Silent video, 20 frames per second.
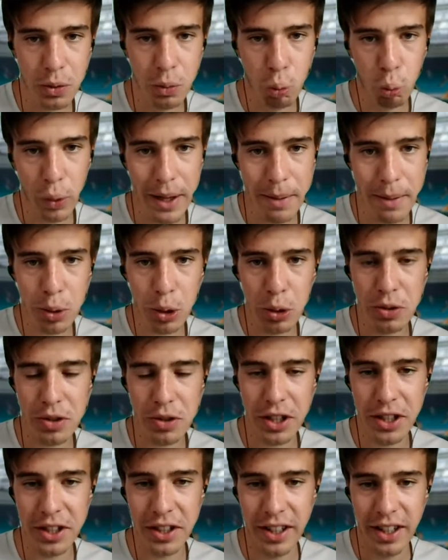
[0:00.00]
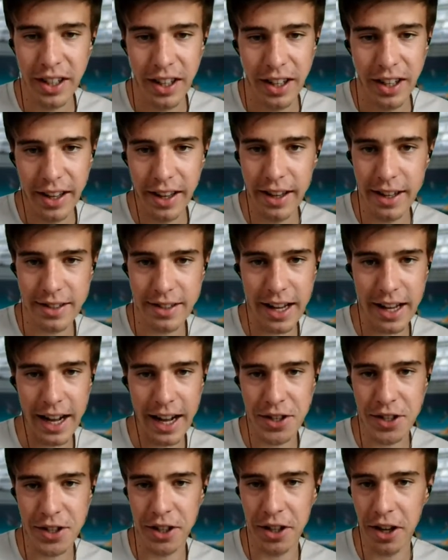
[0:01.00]
Wimbledon. It is
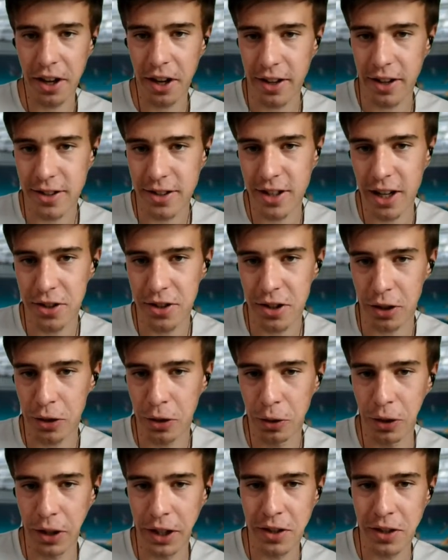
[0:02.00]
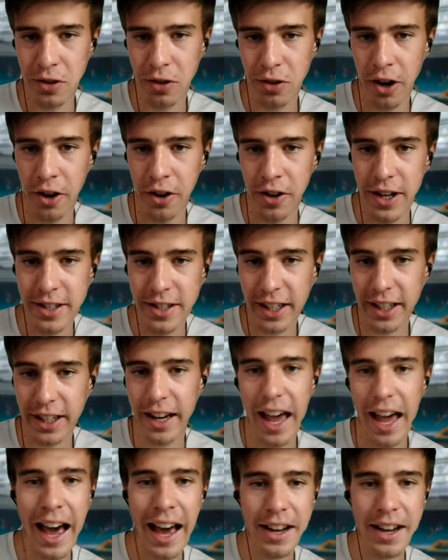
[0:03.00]
actually such a cool intro. It's like
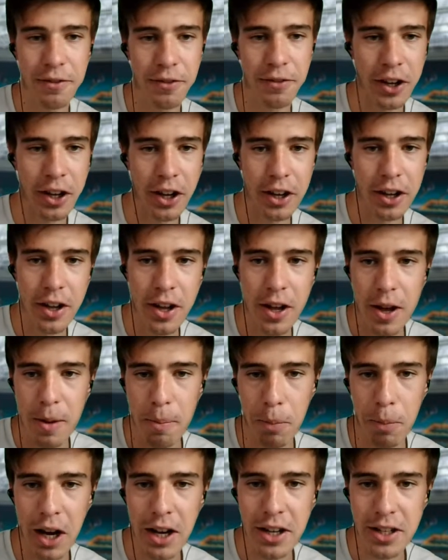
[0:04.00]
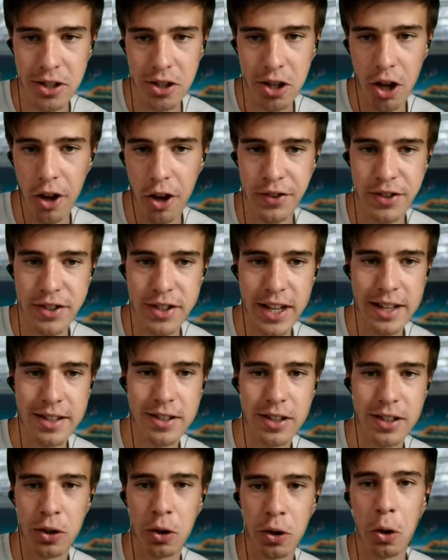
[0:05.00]
an advert. Master of
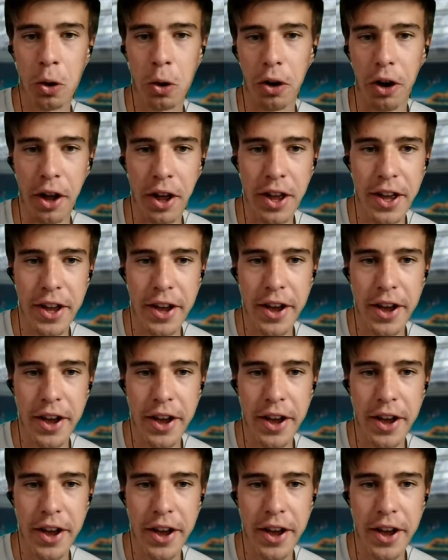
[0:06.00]
Centre Court.